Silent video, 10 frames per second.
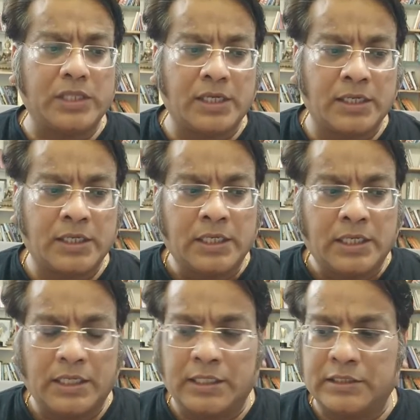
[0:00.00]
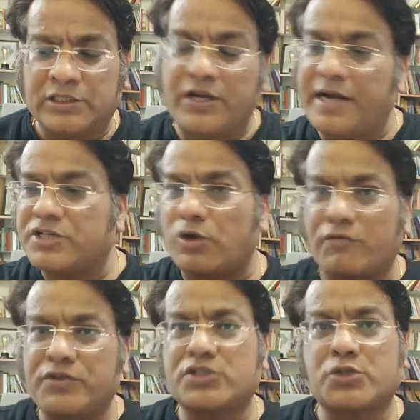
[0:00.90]
the threads
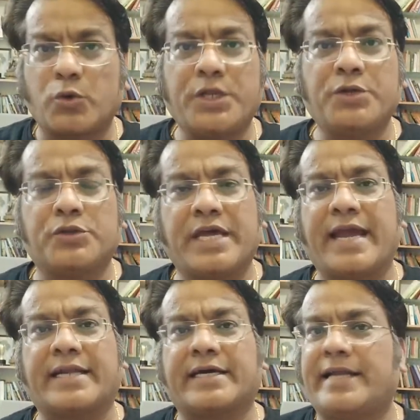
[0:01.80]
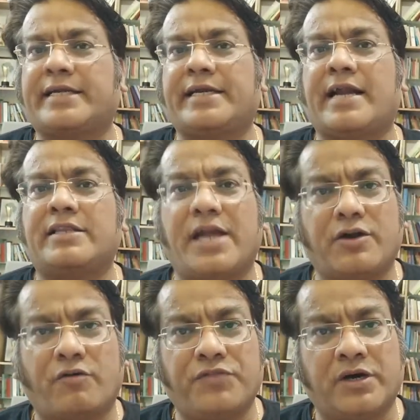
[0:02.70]
of the story, they get connected at the
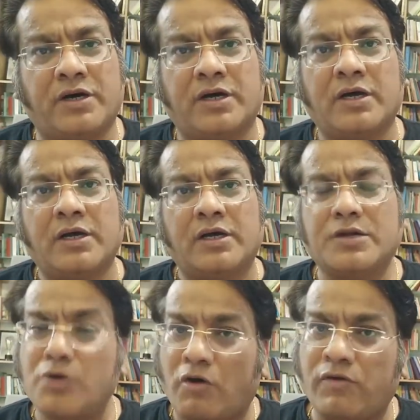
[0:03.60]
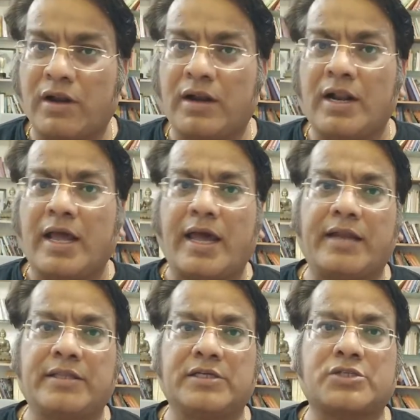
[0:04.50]
end of the novel,
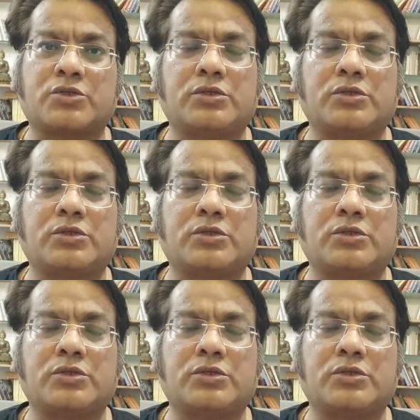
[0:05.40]
and the